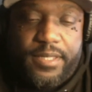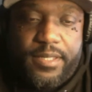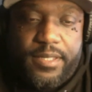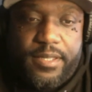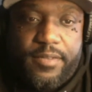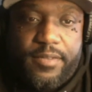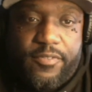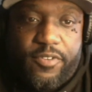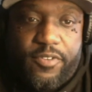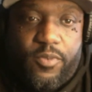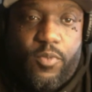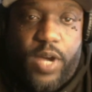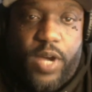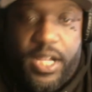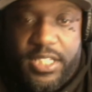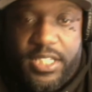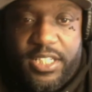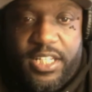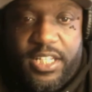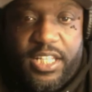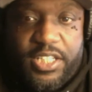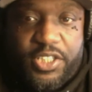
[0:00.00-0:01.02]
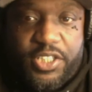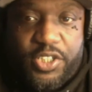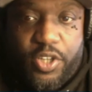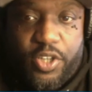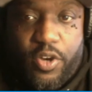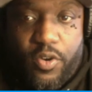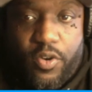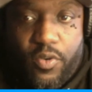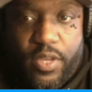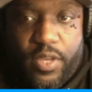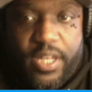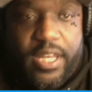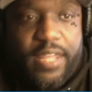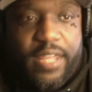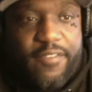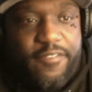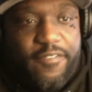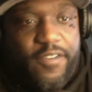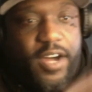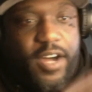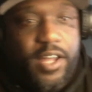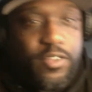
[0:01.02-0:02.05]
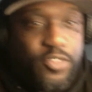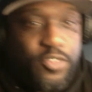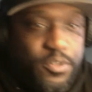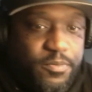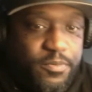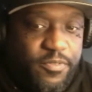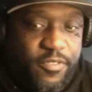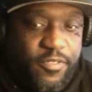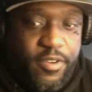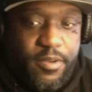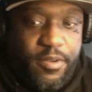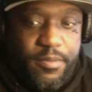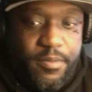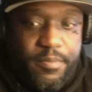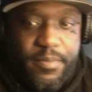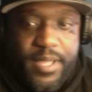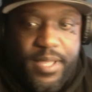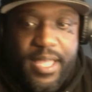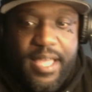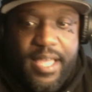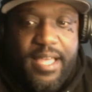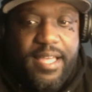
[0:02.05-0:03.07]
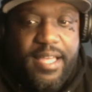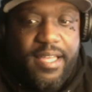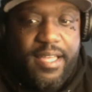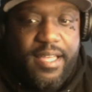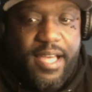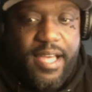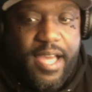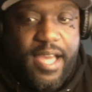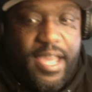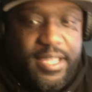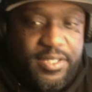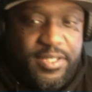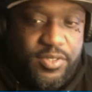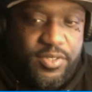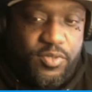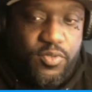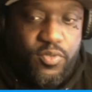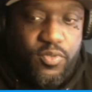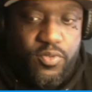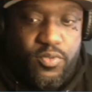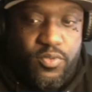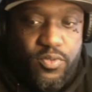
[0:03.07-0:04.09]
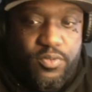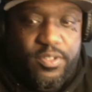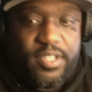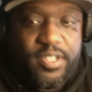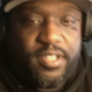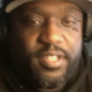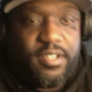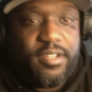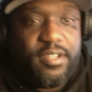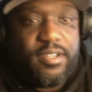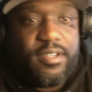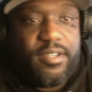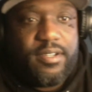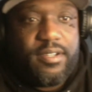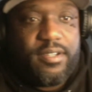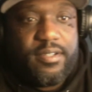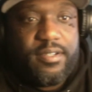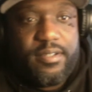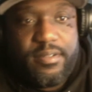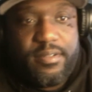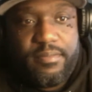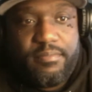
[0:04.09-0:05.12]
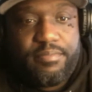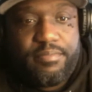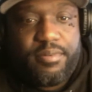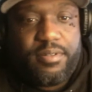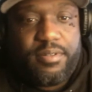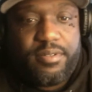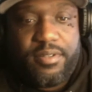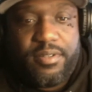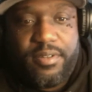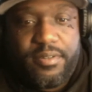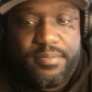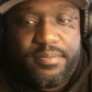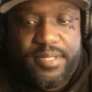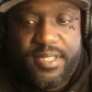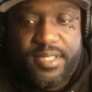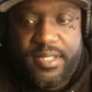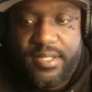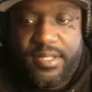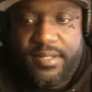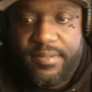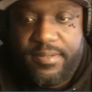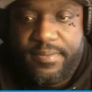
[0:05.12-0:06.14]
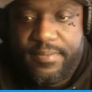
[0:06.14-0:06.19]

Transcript: from watching their show, and then they followed him from high school to, you know what I'm saying?